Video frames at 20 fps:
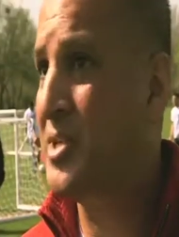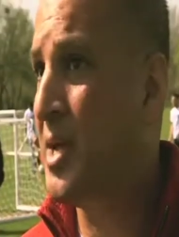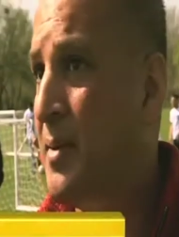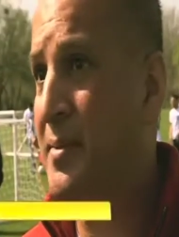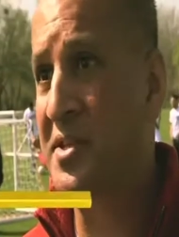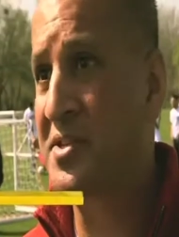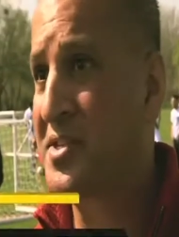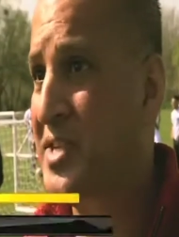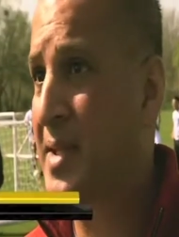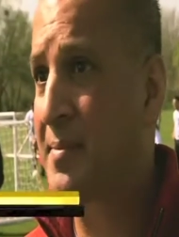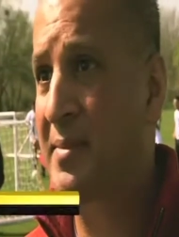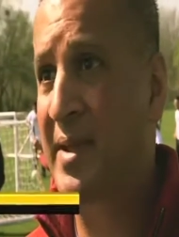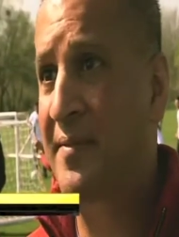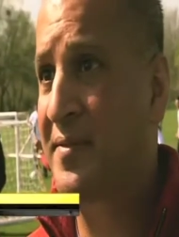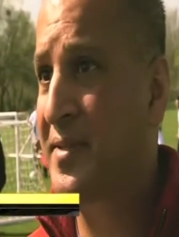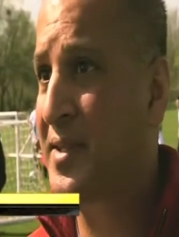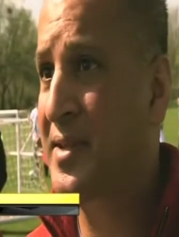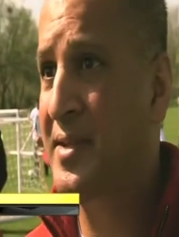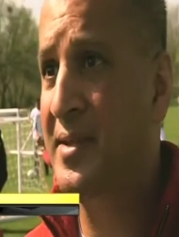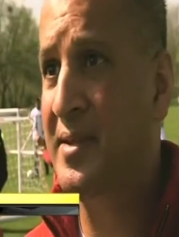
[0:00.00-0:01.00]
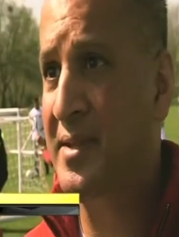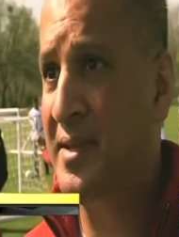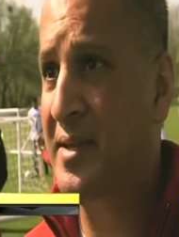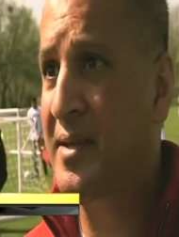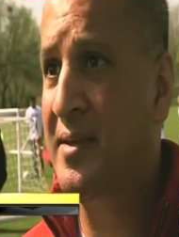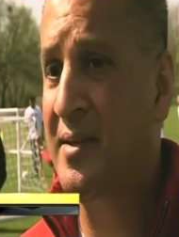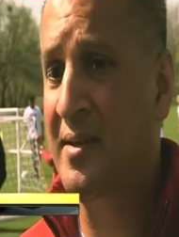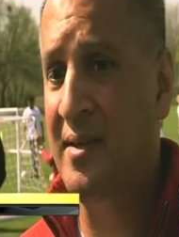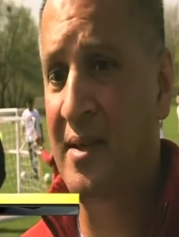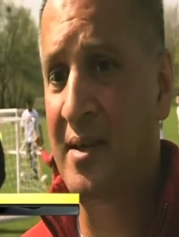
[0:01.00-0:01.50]
all time in the team and
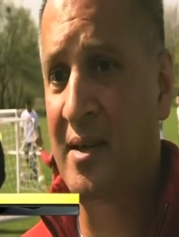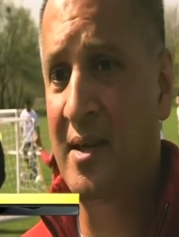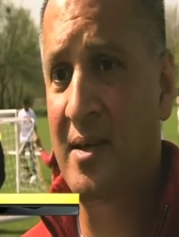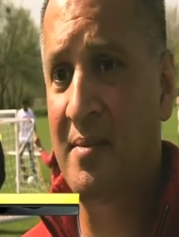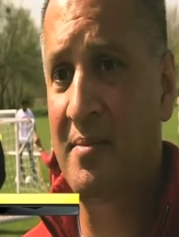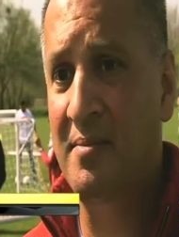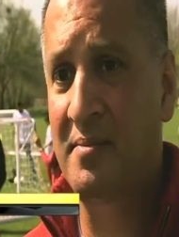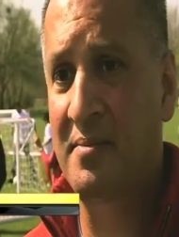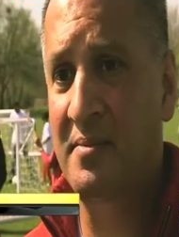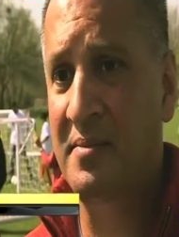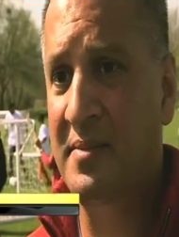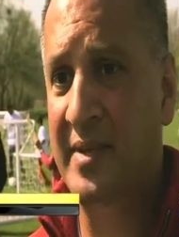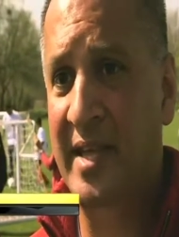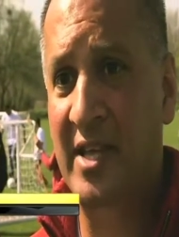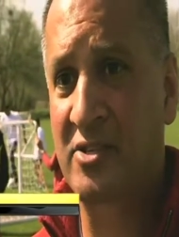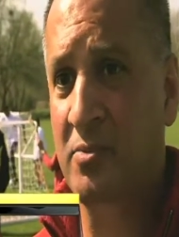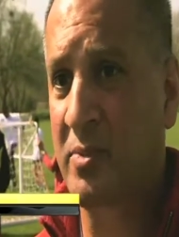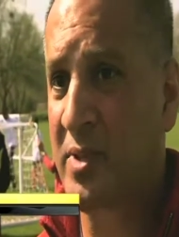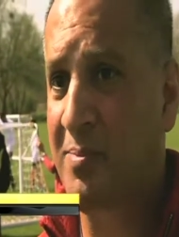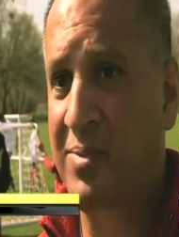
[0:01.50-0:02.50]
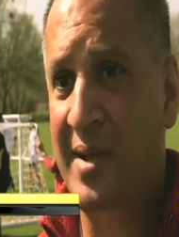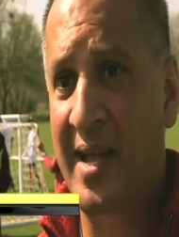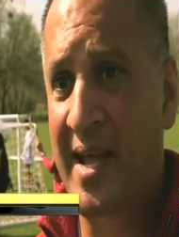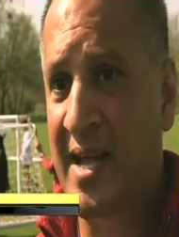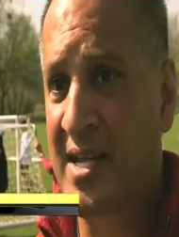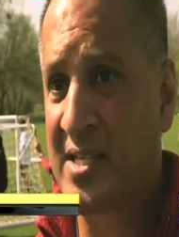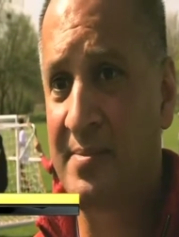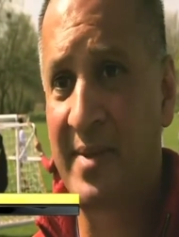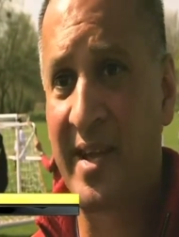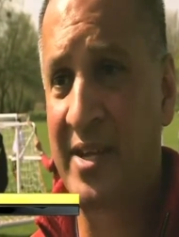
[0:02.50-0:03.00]
everything. Get some of the
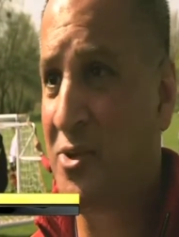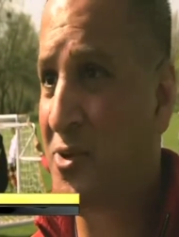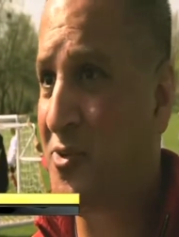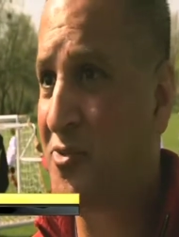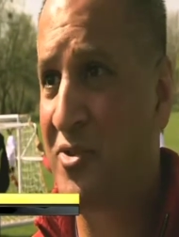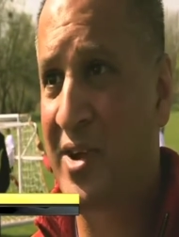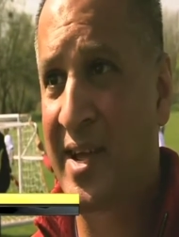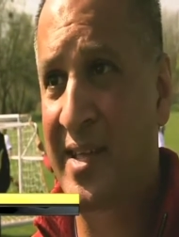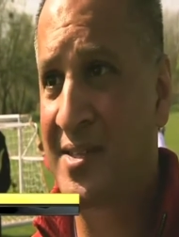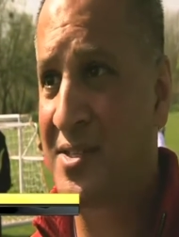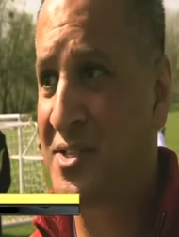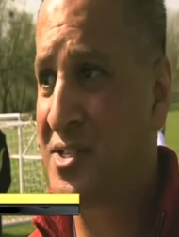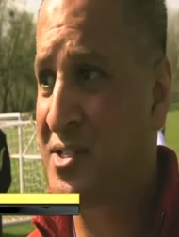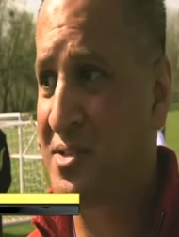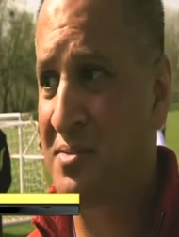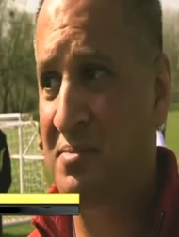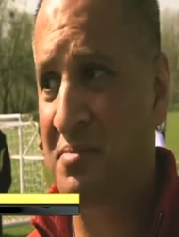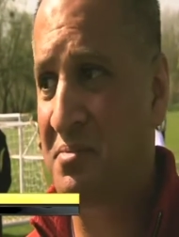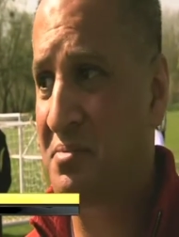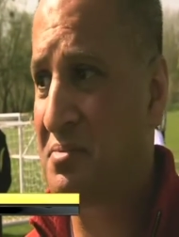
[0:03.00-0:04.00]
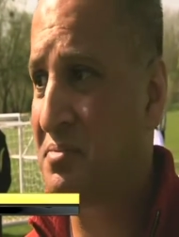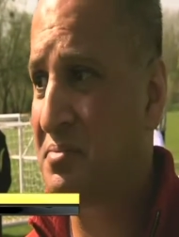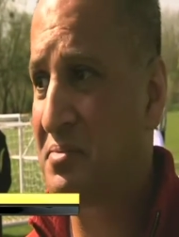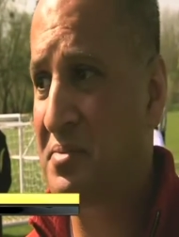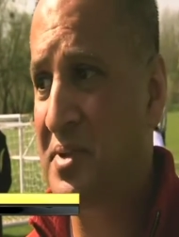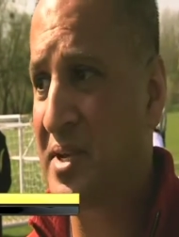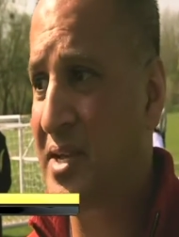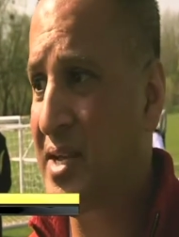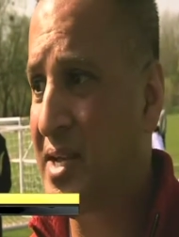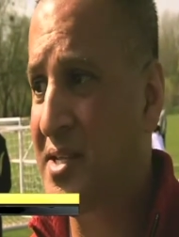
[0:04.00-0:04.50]
players, made new friends.
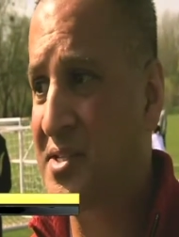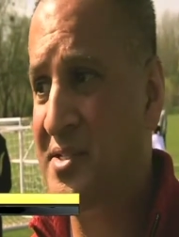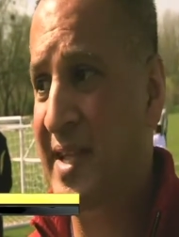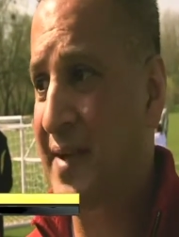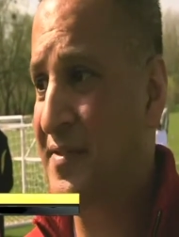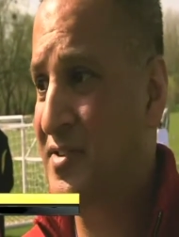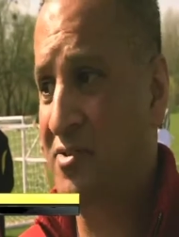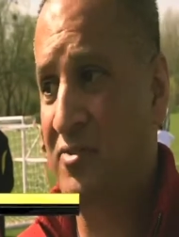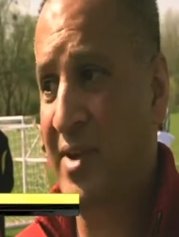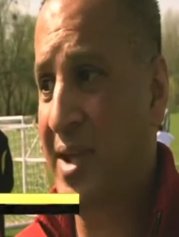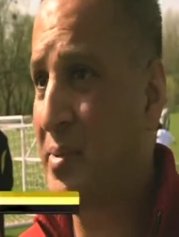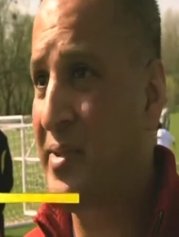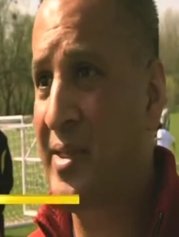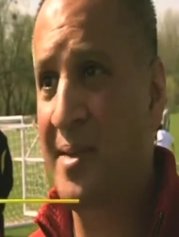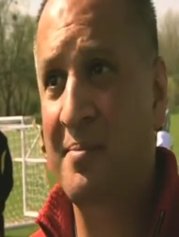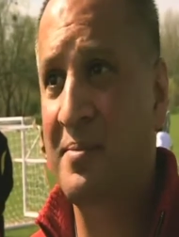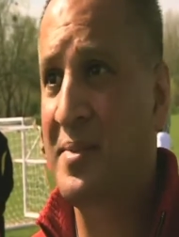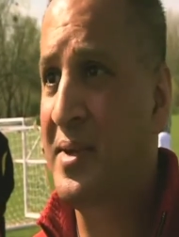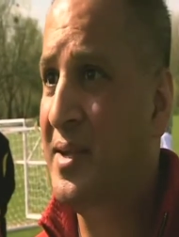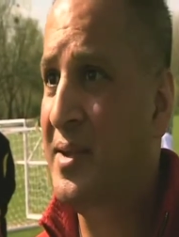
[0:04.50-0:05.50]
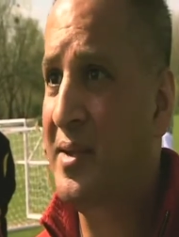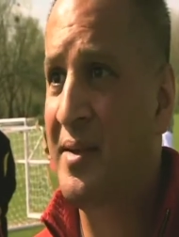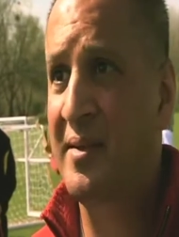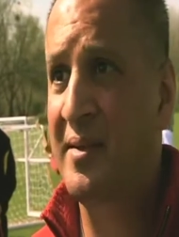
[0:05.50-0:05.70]
Staff's great with him.